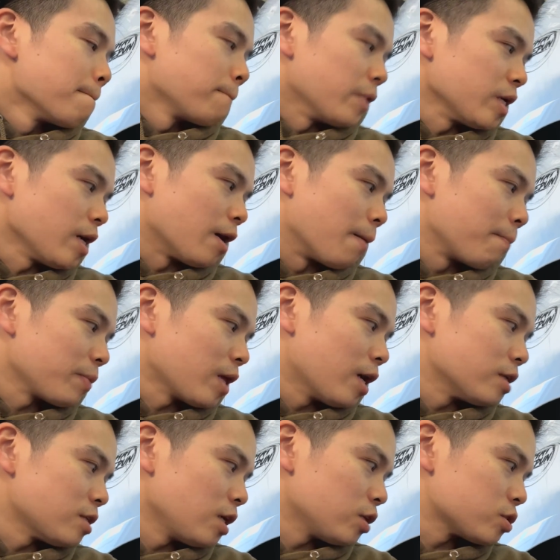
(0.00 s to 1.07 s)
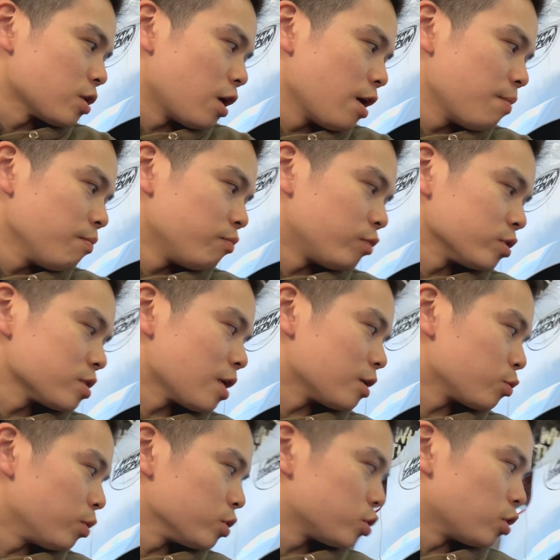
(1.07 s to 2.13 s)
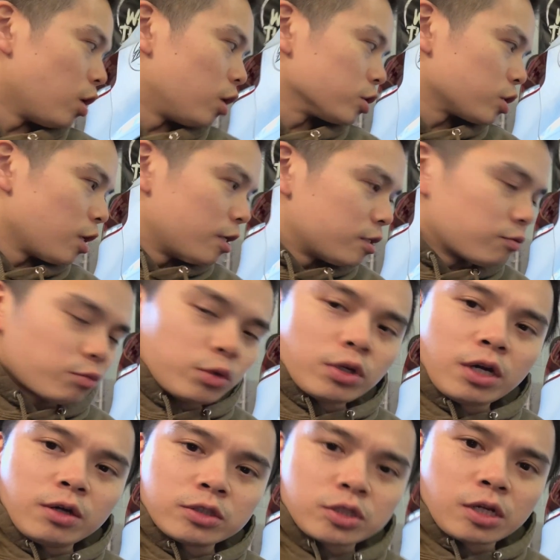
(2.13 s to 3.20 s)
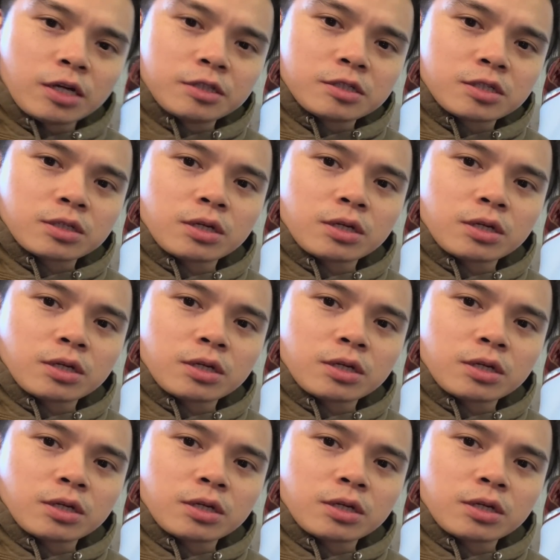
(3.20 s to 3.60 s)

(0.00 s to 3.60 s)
But yeah, take your time. Once your wheel arch line is